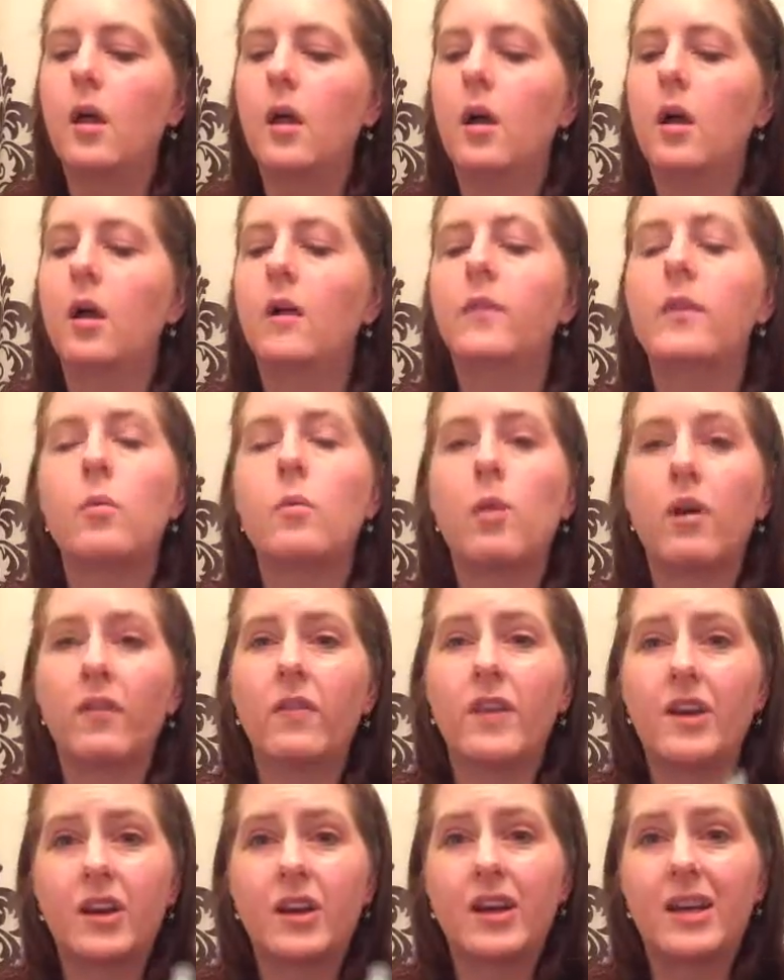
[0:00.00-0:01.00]
And the one
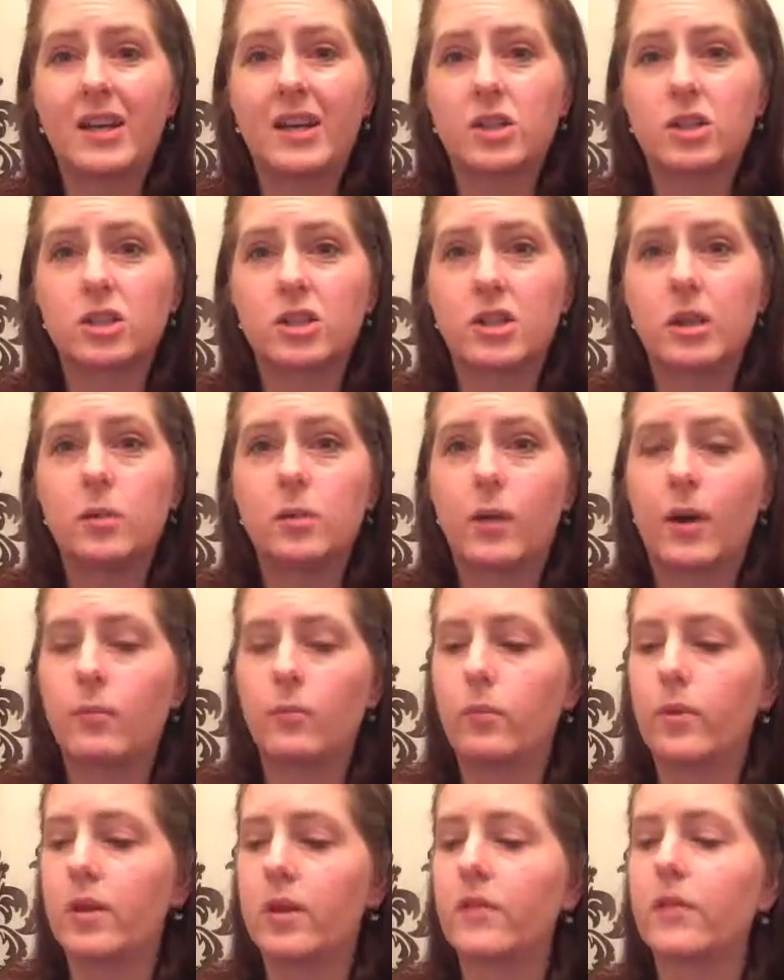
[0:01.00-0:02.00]
that I actually went
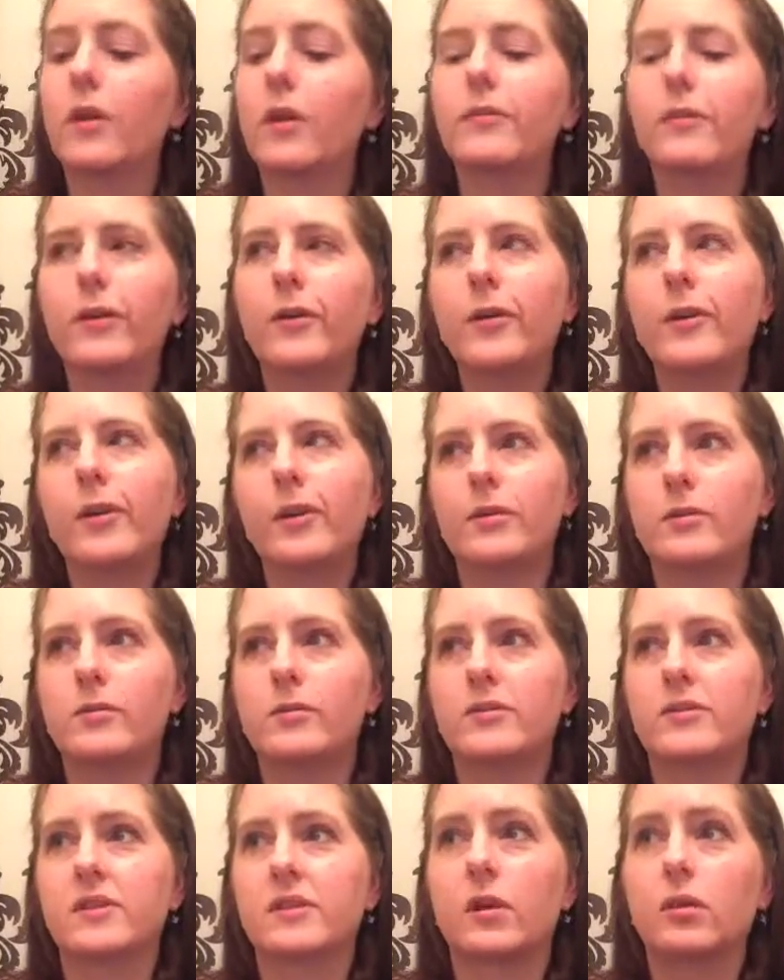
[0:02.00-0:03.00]
with, I do
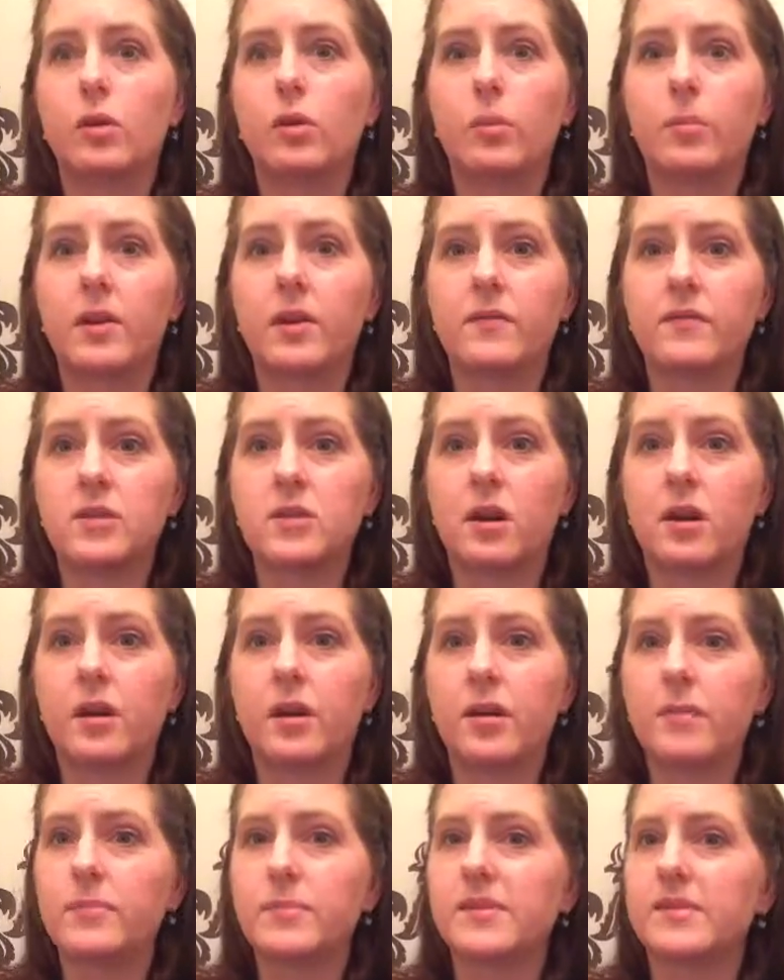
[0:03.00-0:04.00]
use a couple of
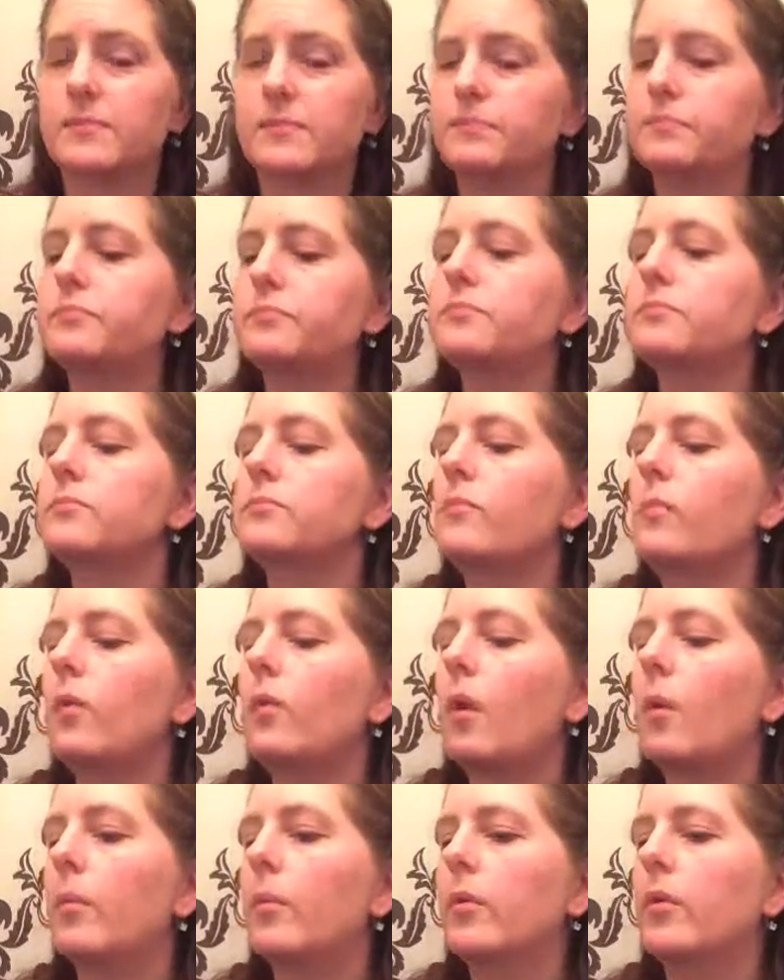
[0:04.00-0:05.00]
types,
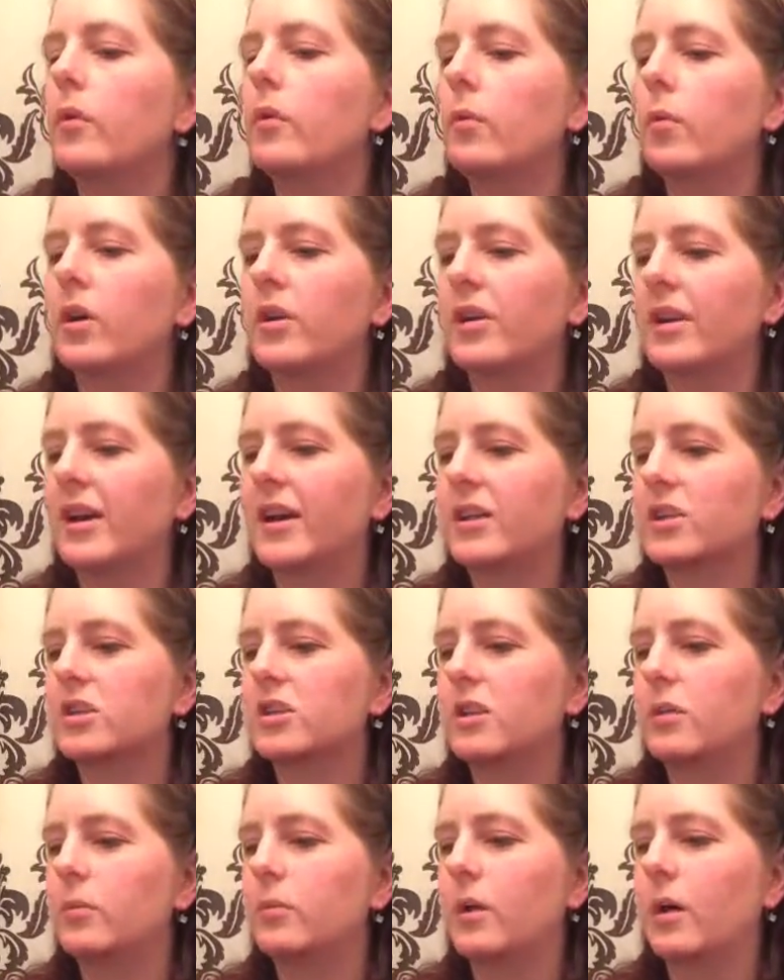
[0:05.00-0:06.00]
but the one I
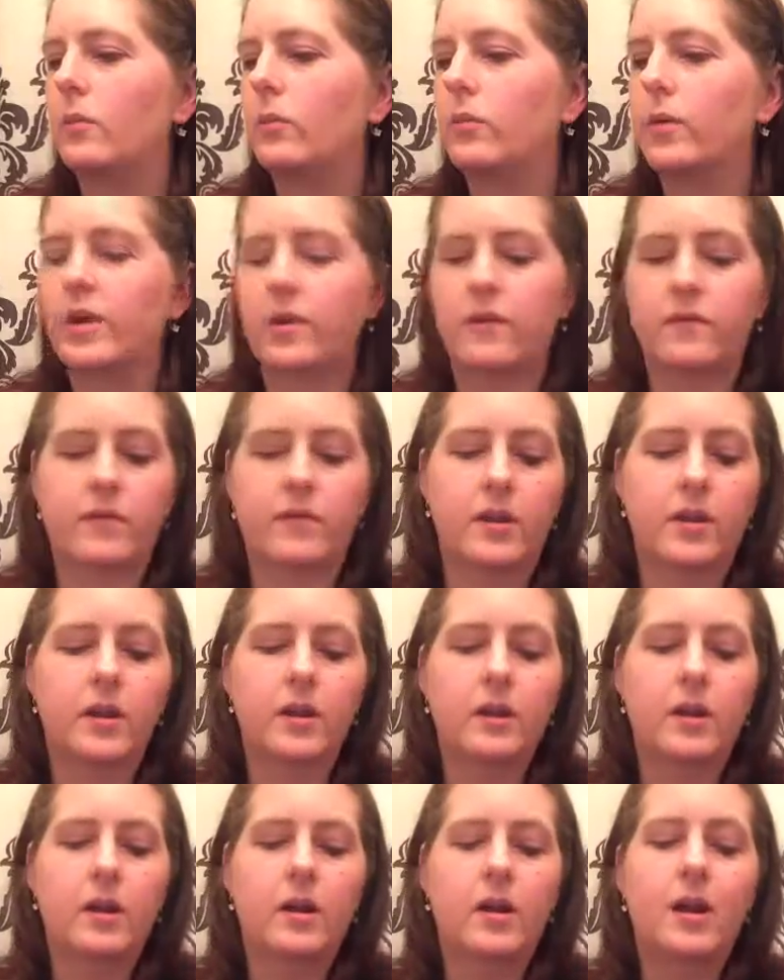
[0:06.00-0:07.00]
actually went with
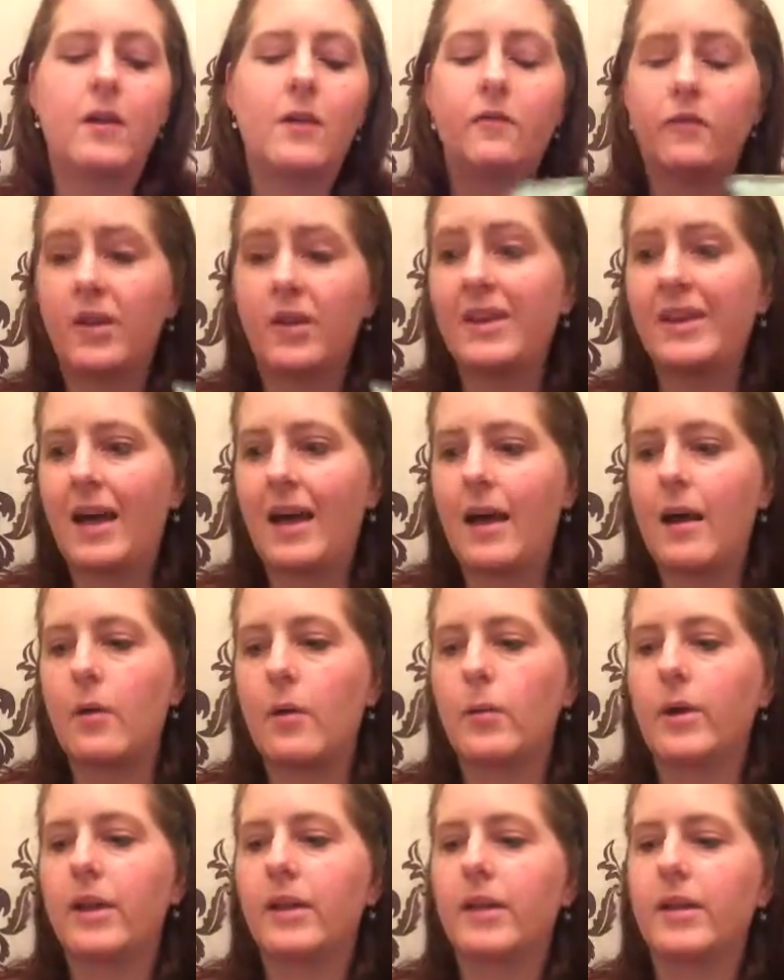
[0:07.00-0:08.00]
for now
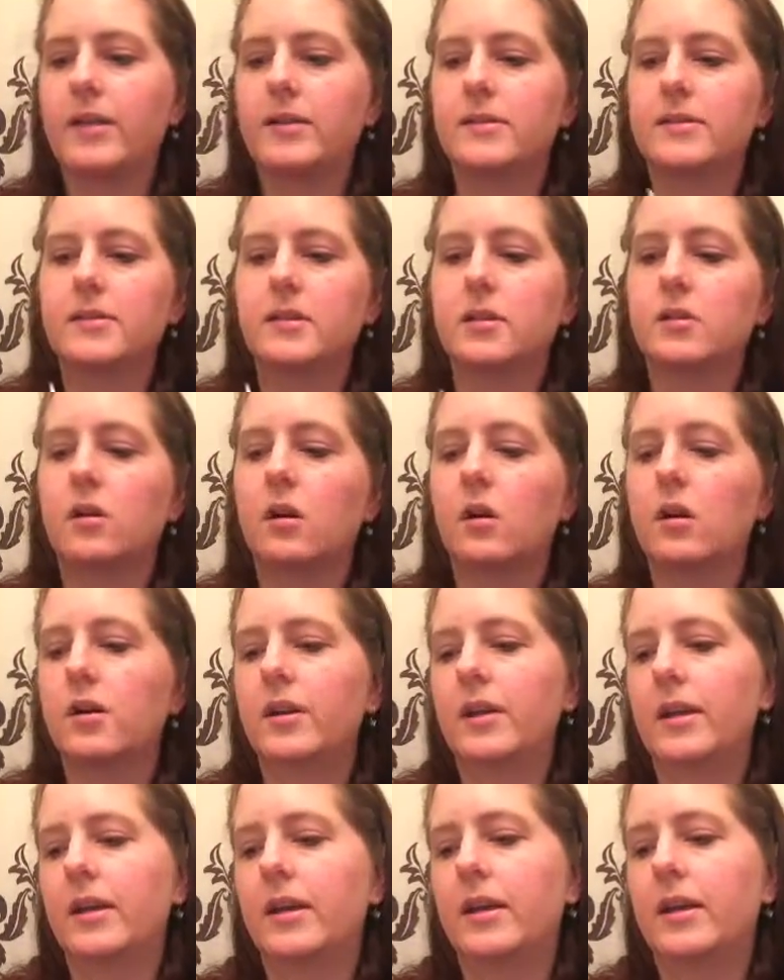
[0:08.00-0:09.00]
is the
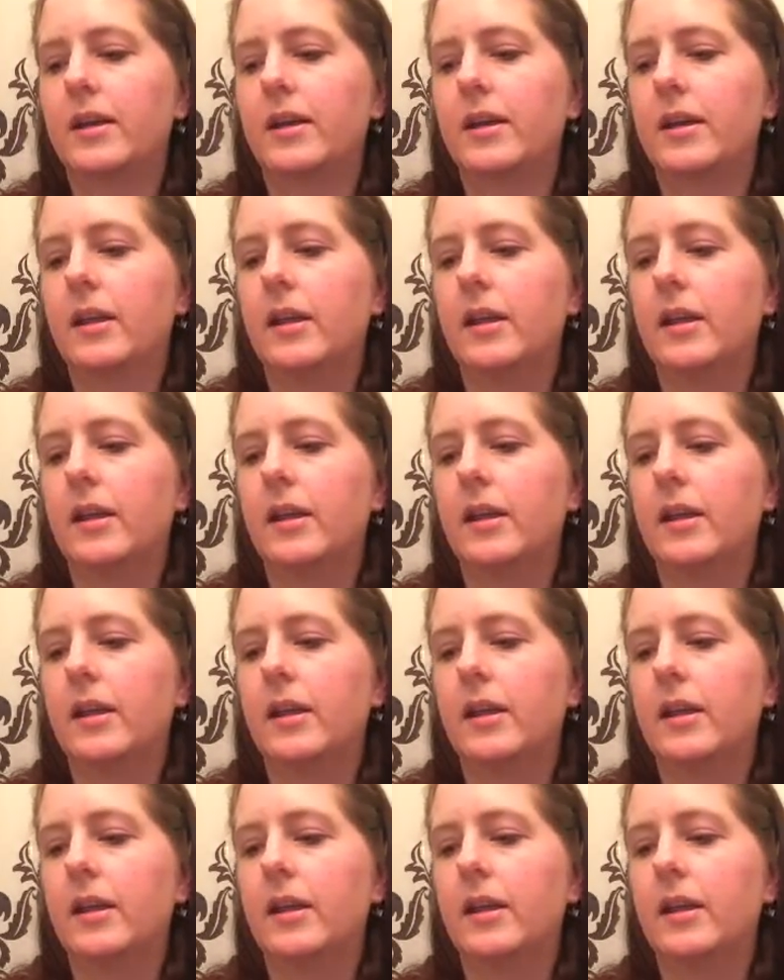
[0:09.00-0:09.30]
Garnier